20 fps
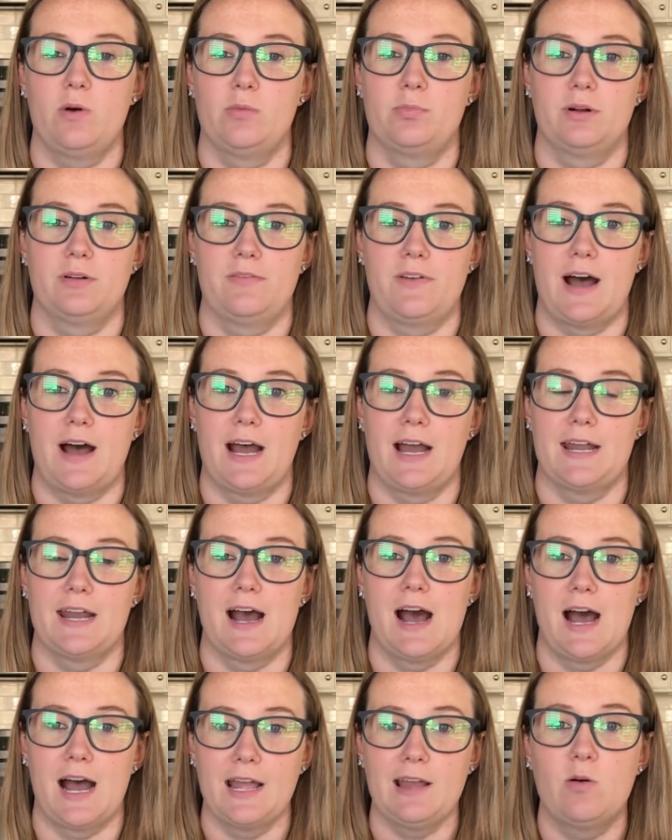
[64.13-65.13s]
will provide
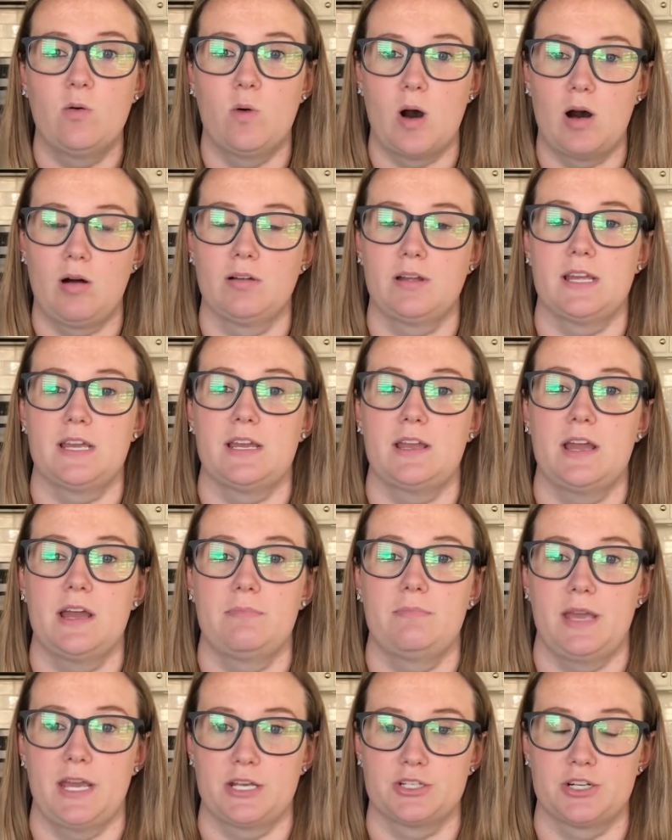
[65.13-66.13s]
high quality
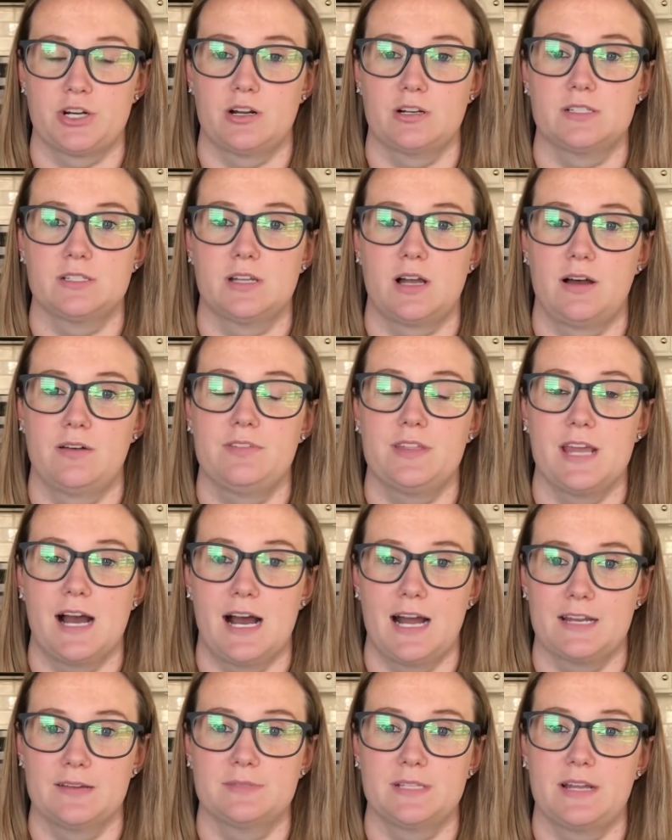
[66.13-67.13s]
pictures of the
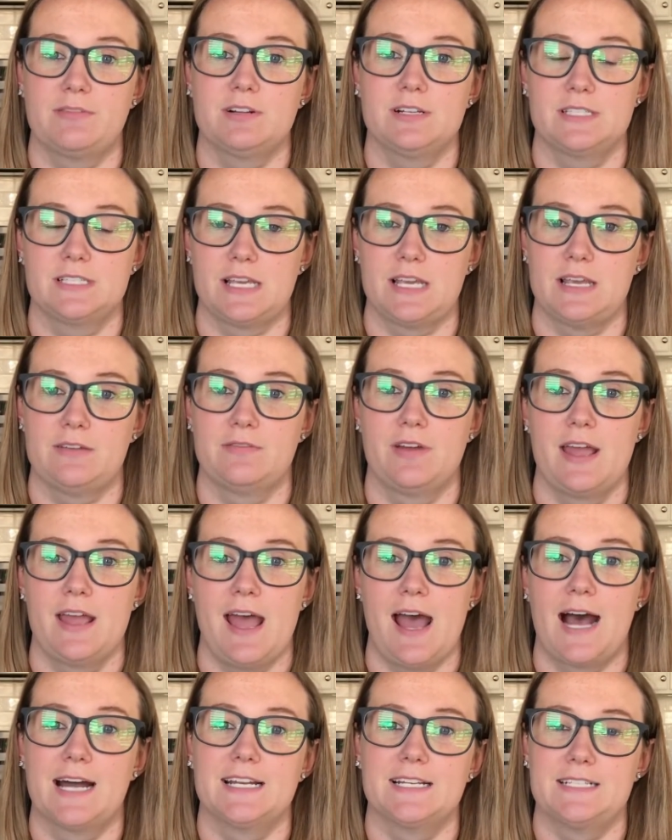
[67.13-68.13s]
items they receive
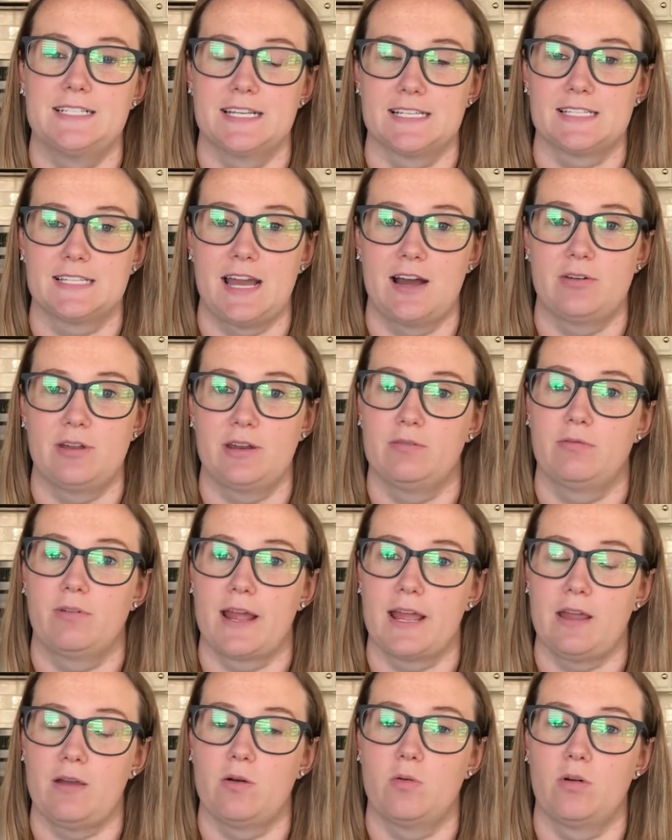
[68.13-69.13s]
at a discounted
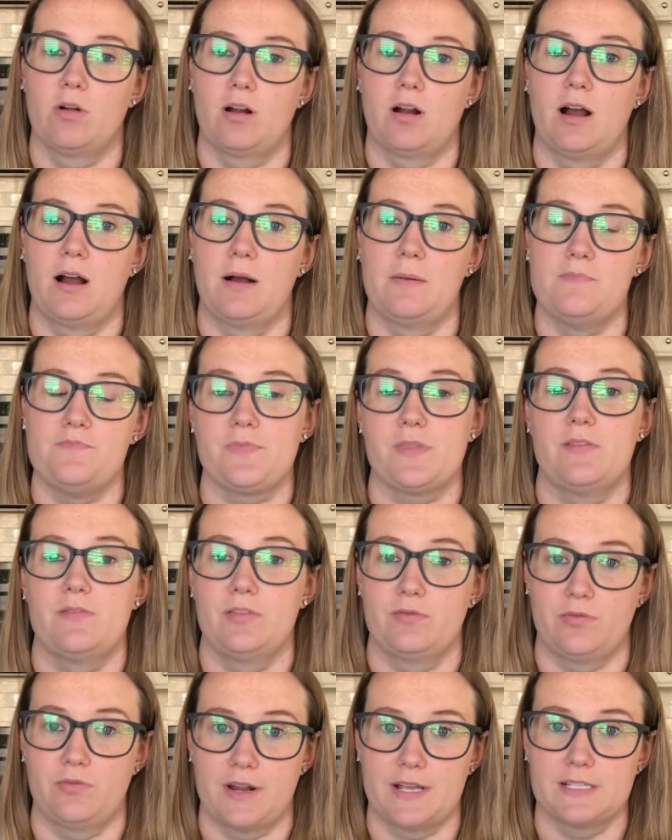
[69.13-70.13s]
rate or
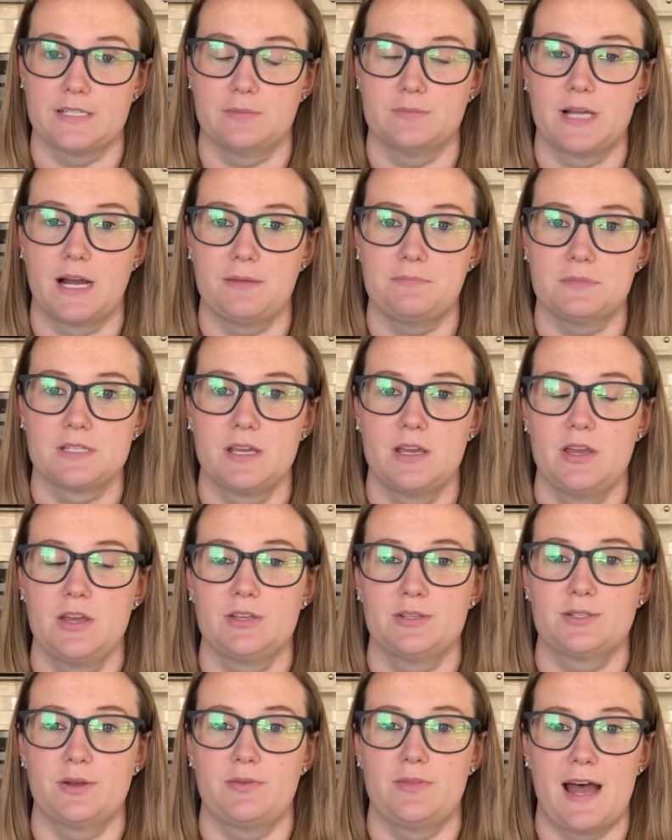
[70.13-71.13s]
even free sometimes.
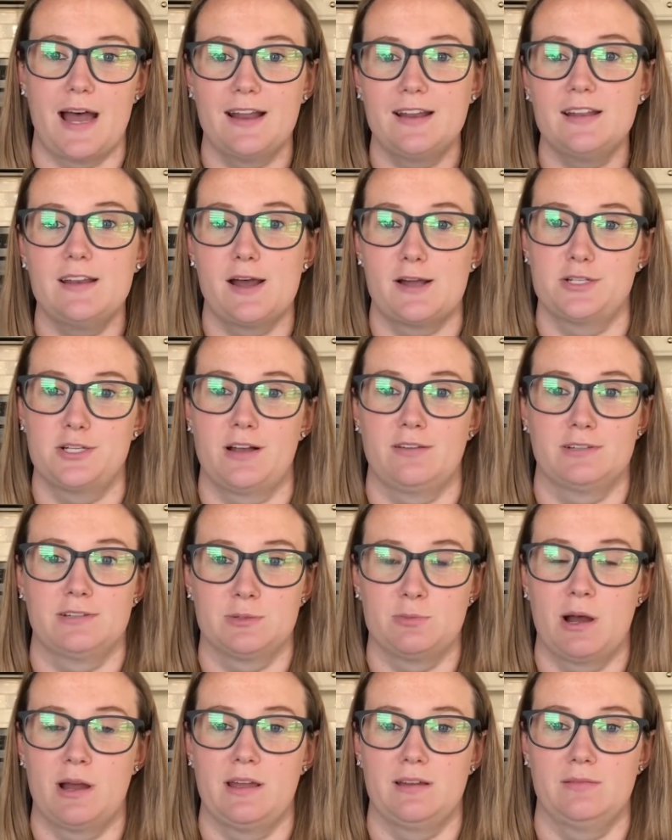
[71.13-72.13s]
So that in a nutshell
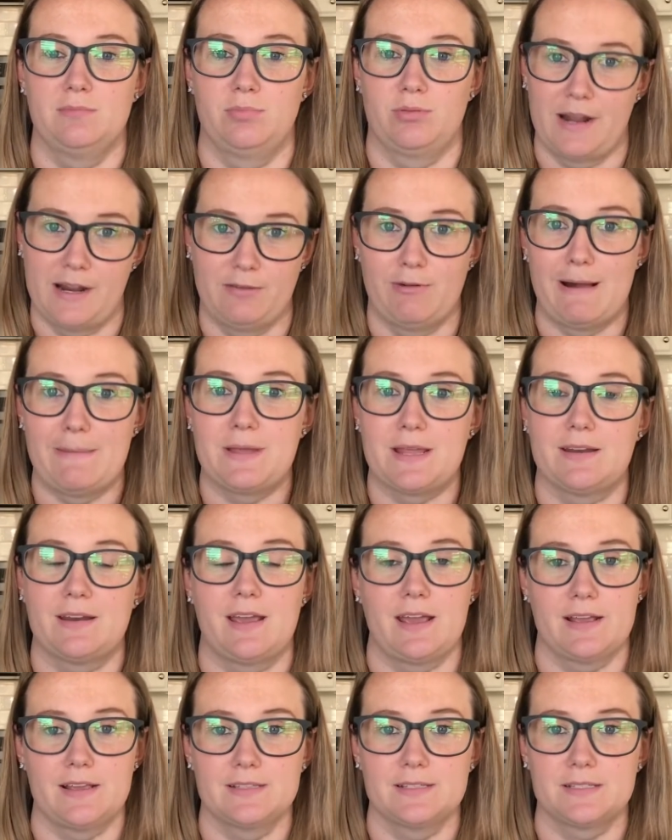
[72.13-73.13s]
is what brand repping
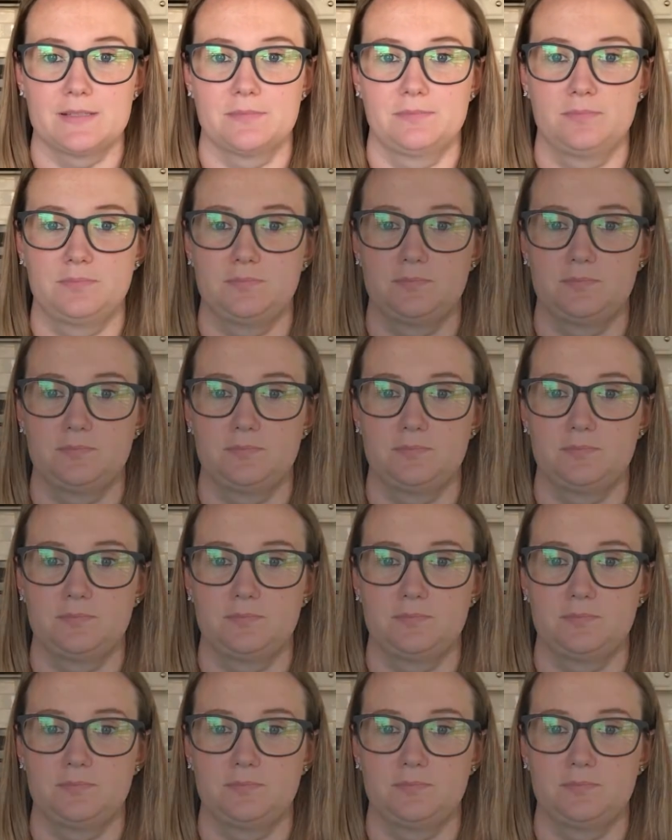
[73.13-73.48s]
is.